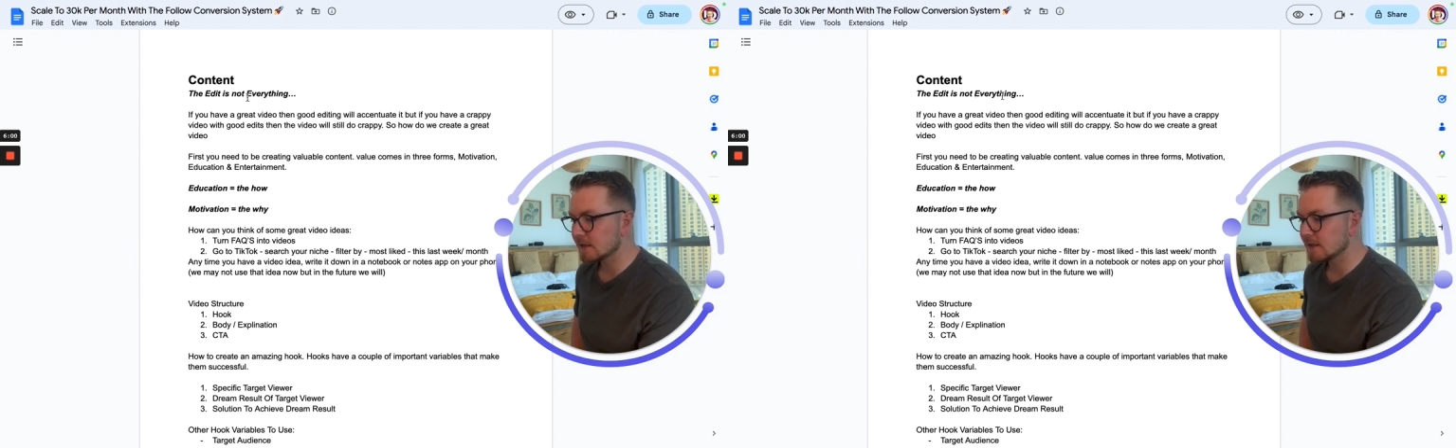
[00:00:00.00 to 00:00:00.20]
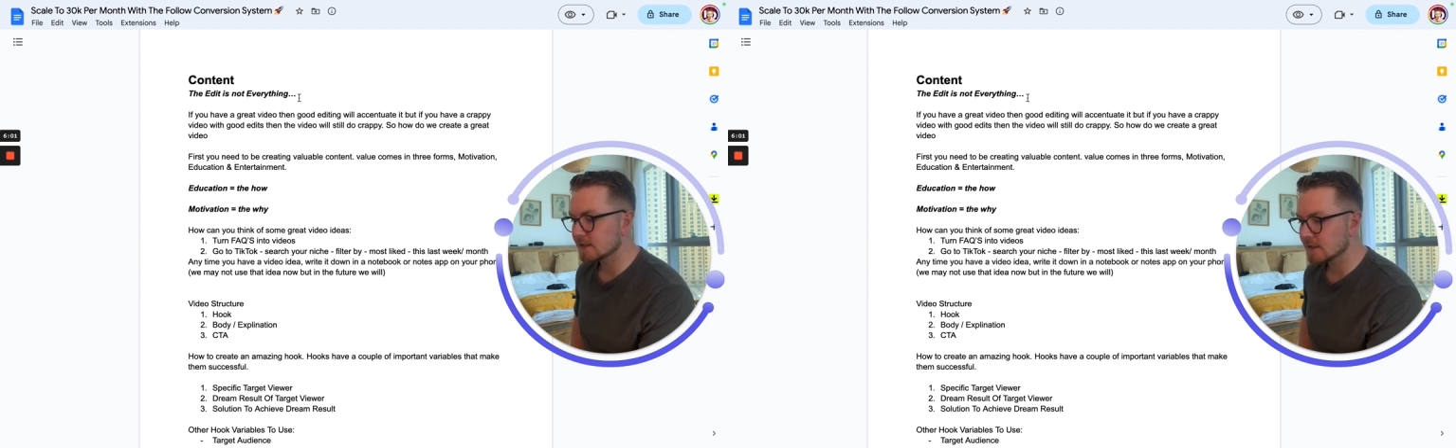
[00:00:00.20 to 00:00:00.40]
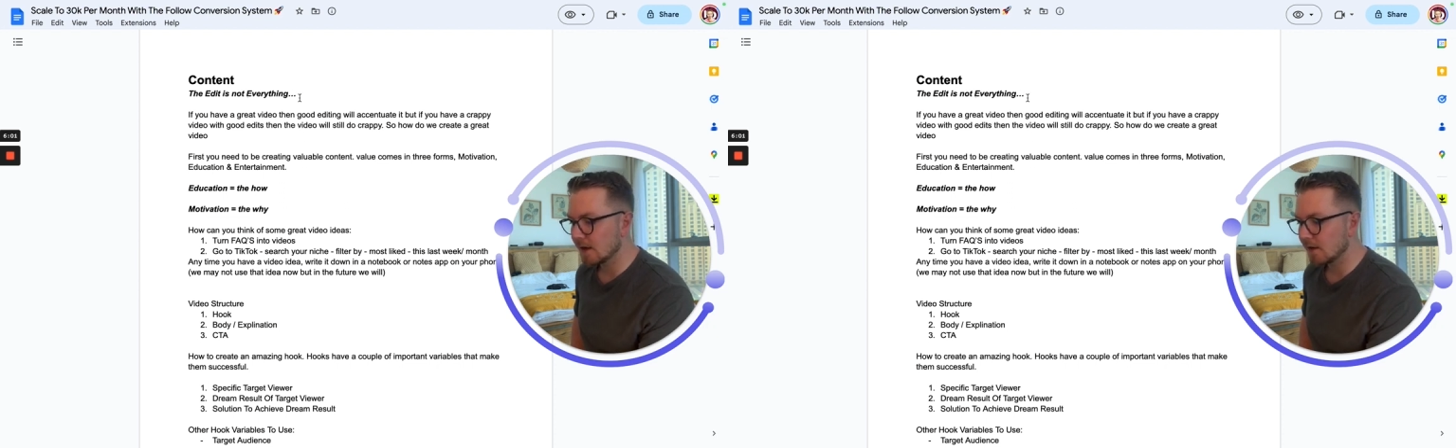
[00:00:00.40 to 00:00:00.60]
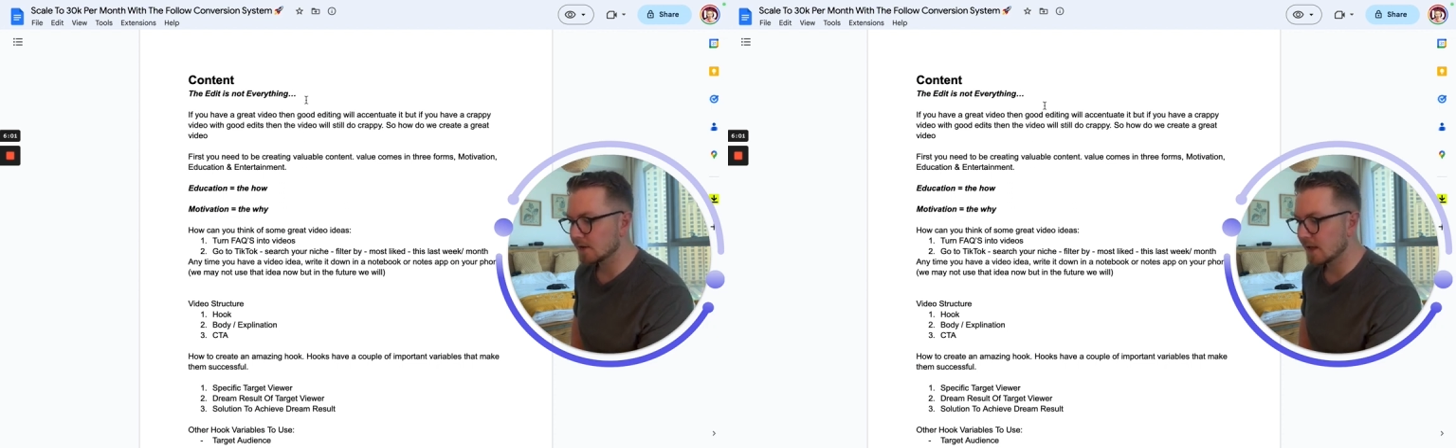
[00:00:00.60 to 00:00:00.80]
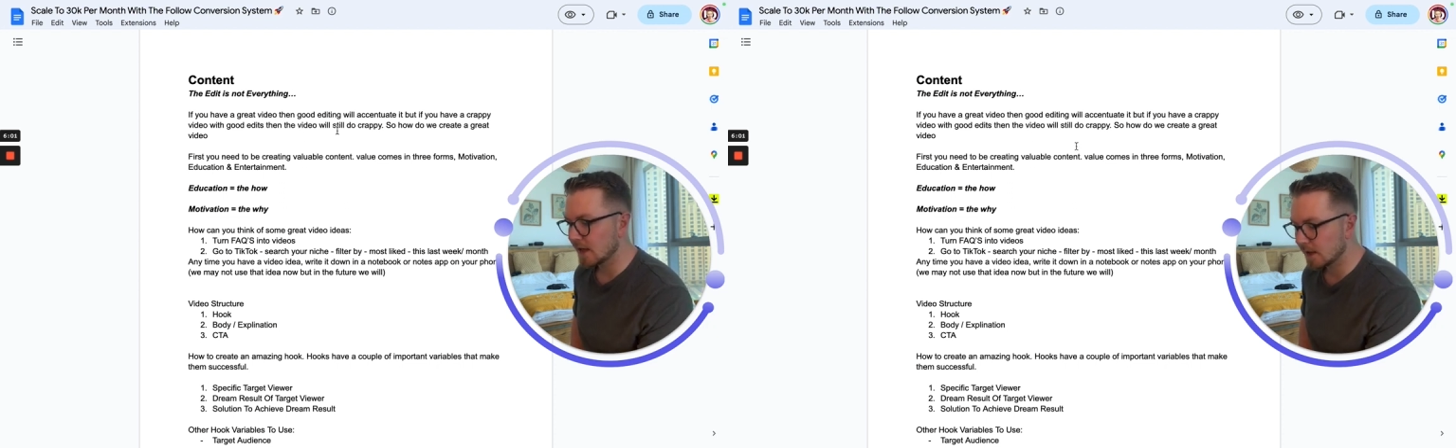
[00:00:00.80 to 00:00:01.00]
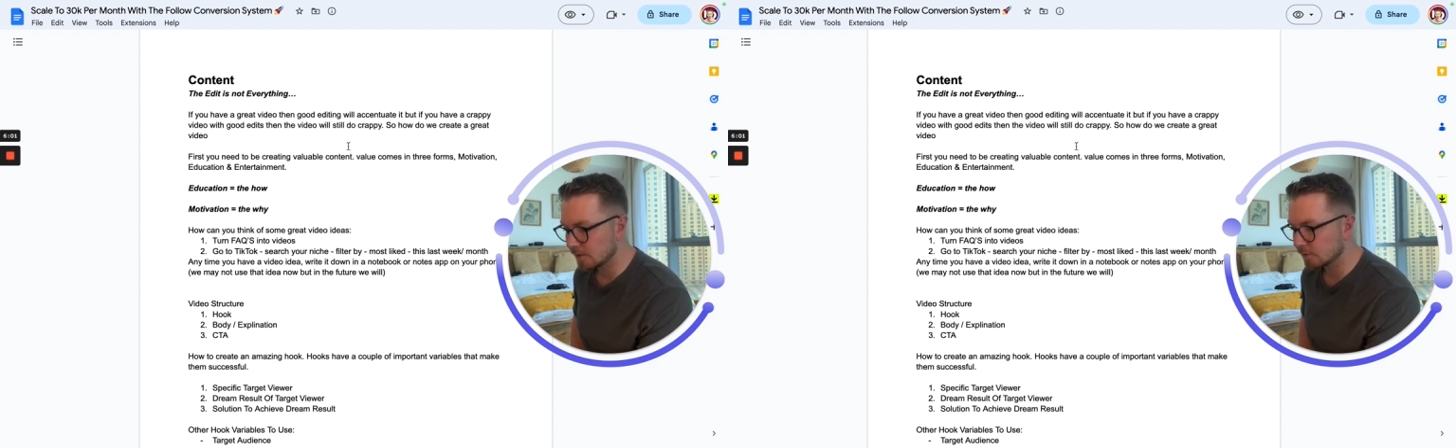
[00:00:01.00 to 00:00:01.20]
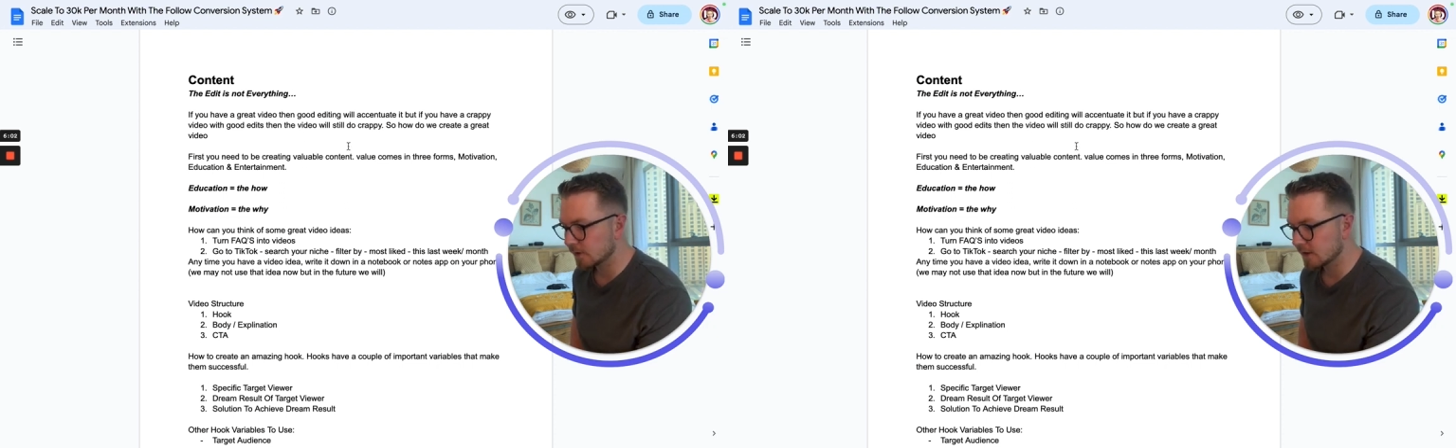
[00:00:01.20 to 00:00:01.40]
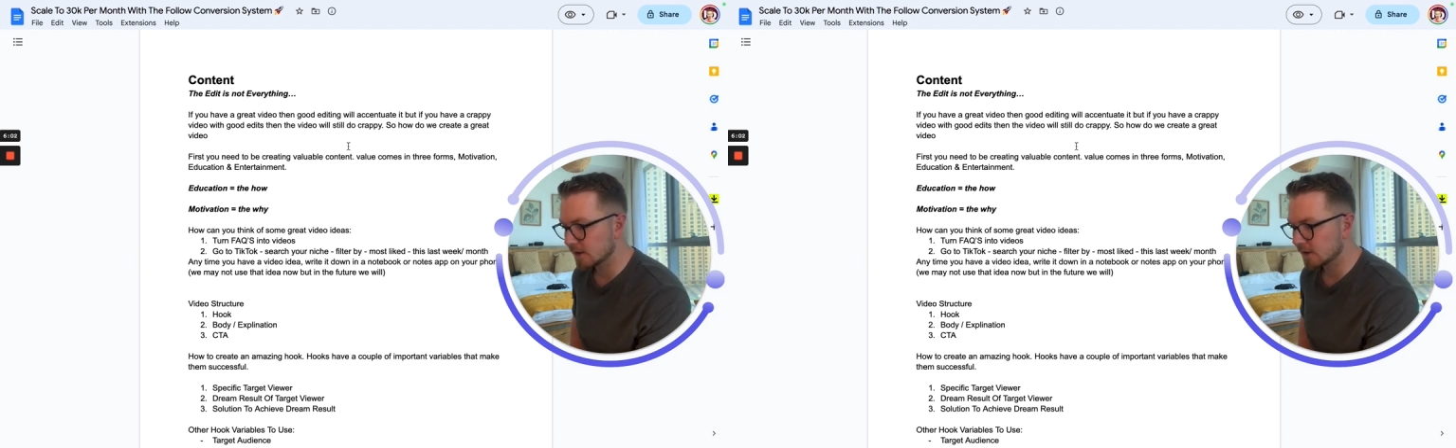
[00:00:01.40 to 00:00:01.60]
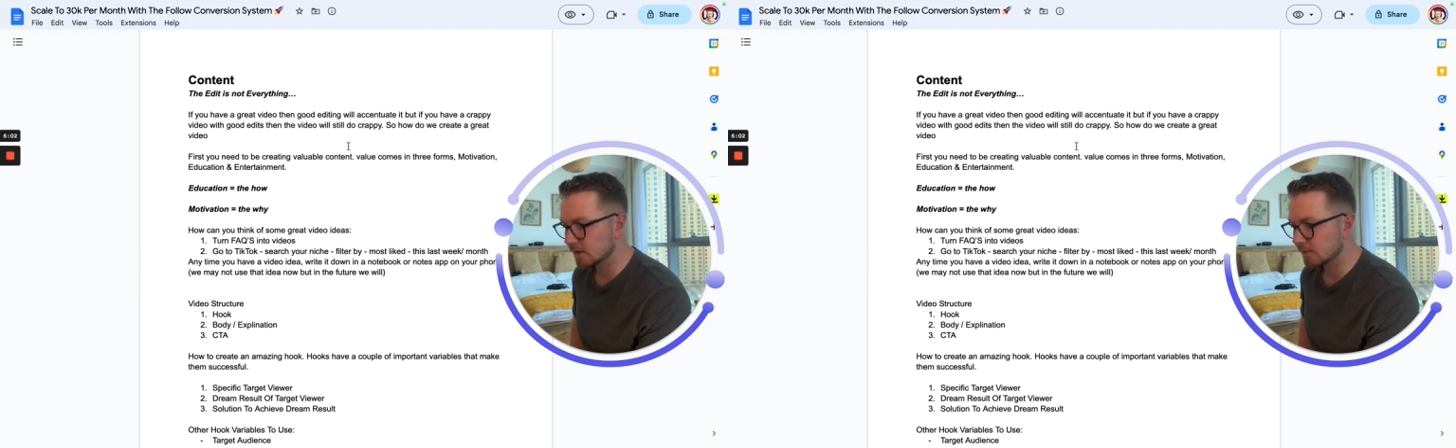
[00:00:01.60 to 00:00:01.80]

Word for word: is not everything.